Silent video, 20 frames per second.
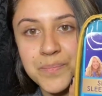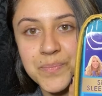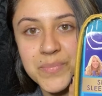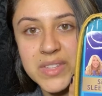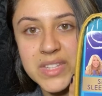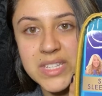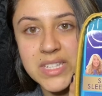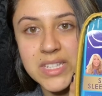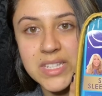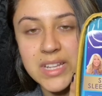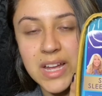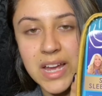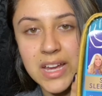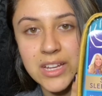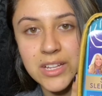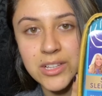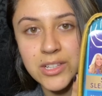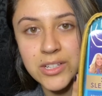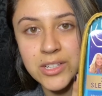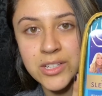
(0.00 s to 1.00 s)

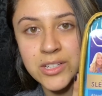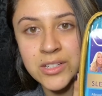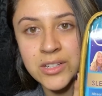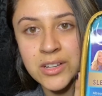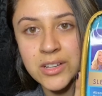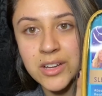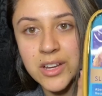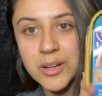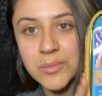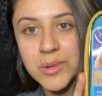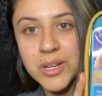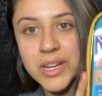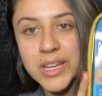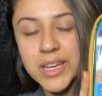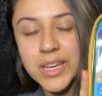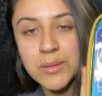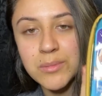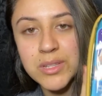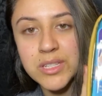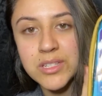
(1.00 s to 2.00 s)
Styler. I got them on
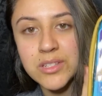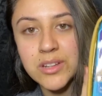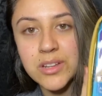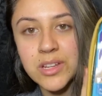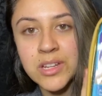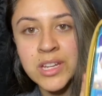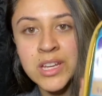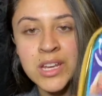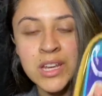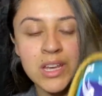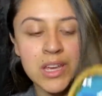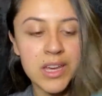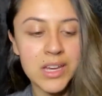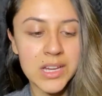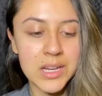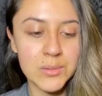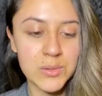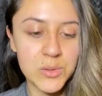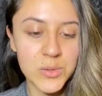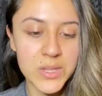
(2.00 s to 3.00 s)
Amazon. It
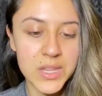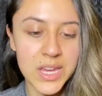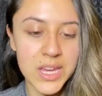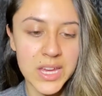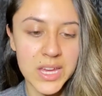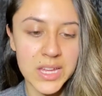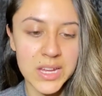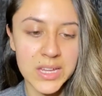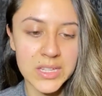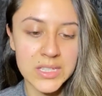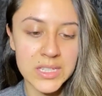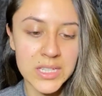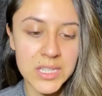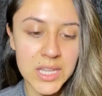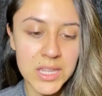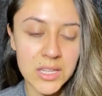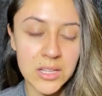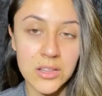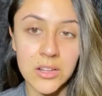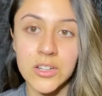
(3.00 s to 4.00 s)
comes with 8 and I did get
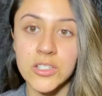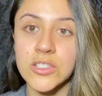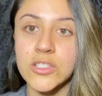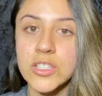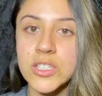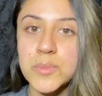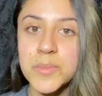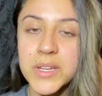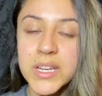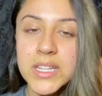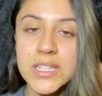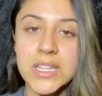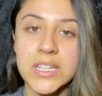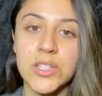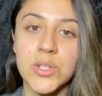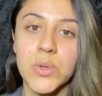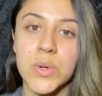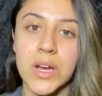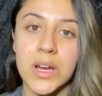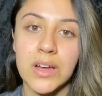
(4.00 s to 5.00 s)
the large just because I
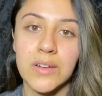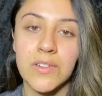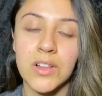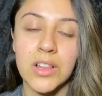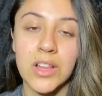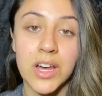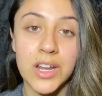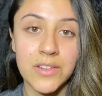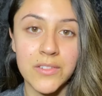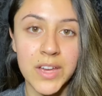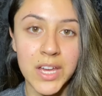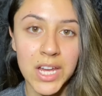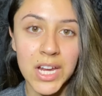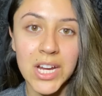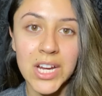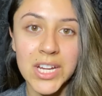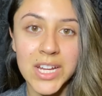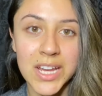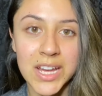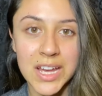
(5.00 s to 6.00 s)
do have a lot of hair
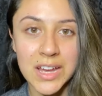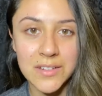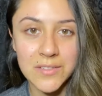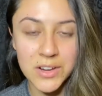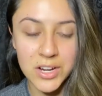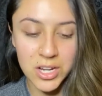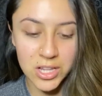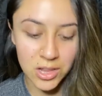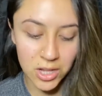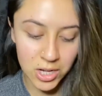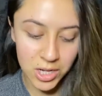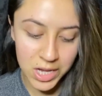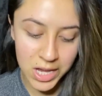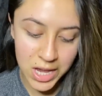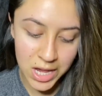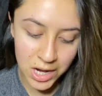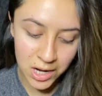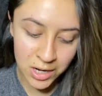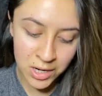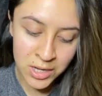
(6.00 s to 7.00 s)
and I have very long
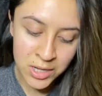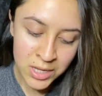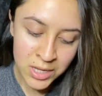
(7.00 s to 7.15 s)
hair.